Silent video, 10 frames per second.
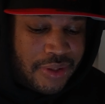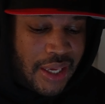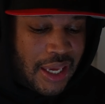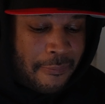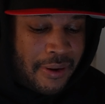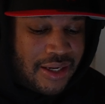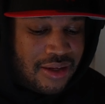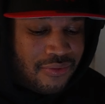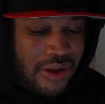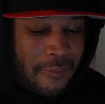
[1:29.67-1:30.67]

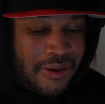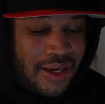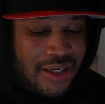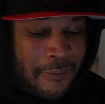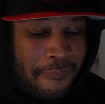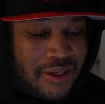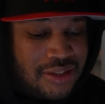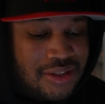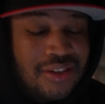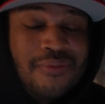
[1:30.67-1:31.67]
everybody around me had their
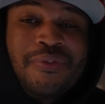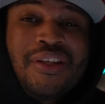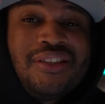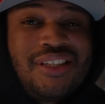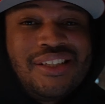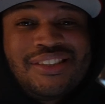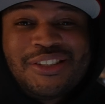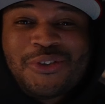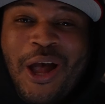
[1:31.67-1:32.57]
best intentions.